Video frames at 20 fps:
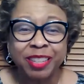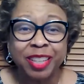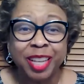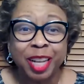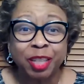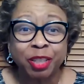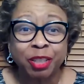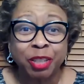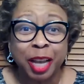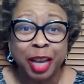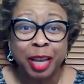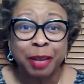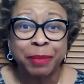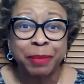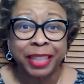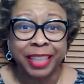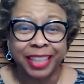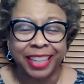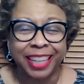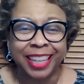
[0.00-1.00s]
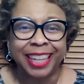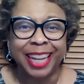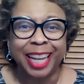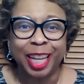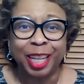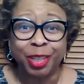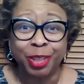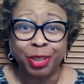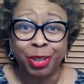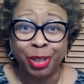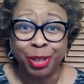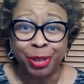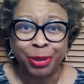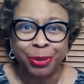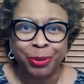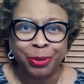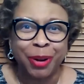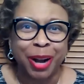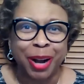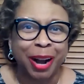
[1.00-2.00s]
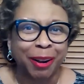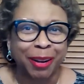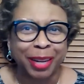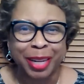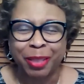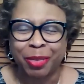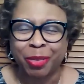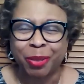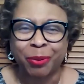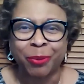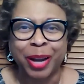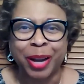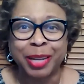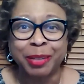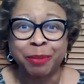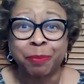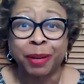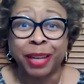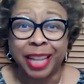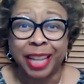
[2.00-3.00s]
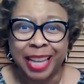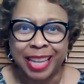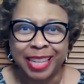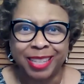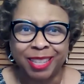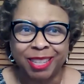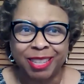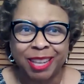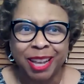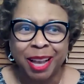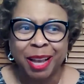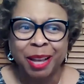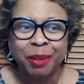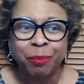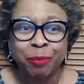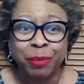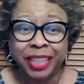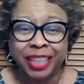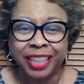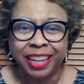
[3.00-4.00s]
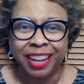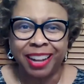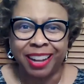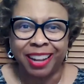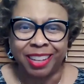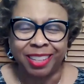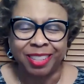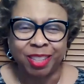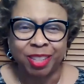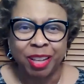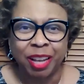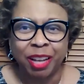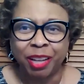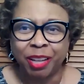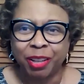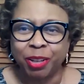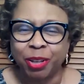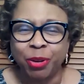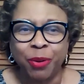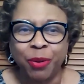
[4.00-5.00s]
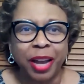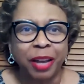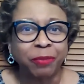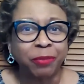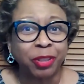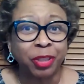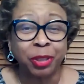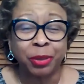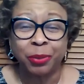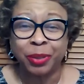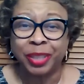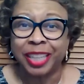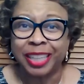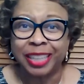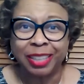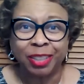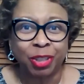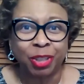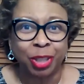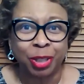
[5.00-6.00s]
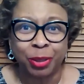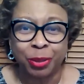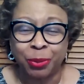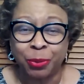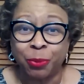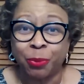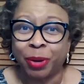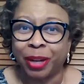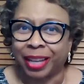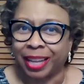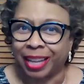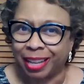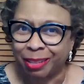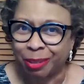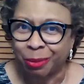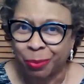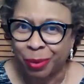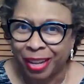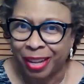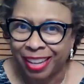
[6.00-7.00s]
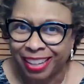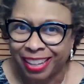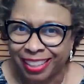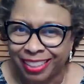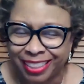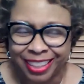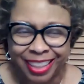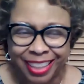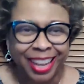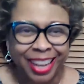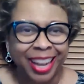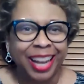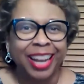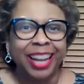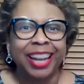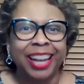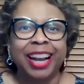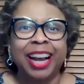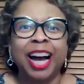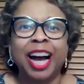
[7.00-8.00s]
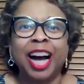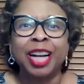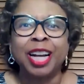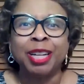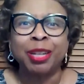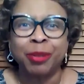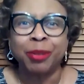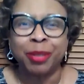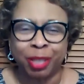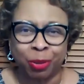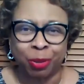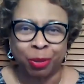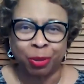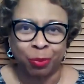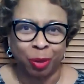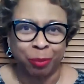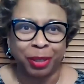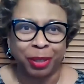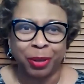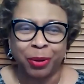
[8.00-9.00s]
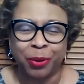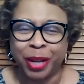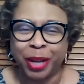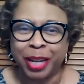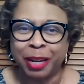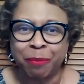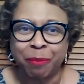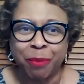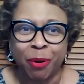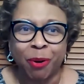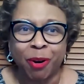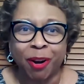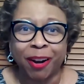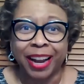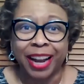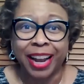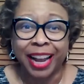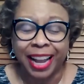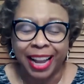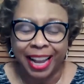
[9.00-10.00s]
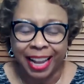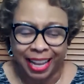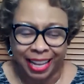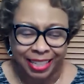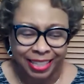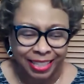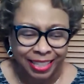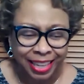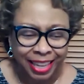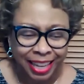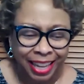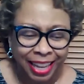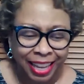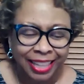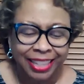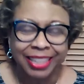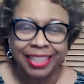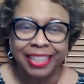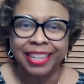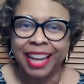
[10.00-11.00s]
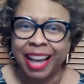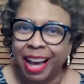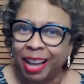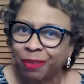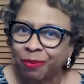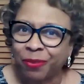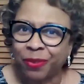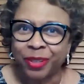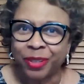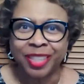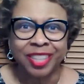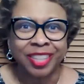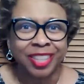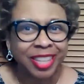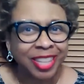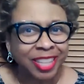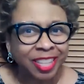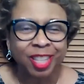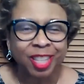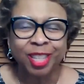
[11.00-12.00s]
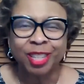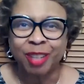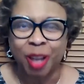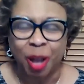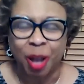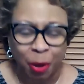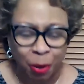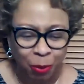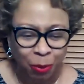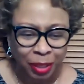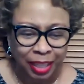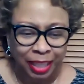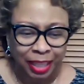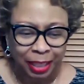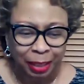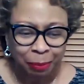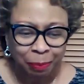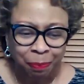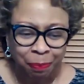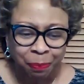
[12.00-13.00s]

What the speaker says: that time again, and you are in the right place because you have tuned in to, guess what? Congresswoman Gwen Moore, and not for sisters only.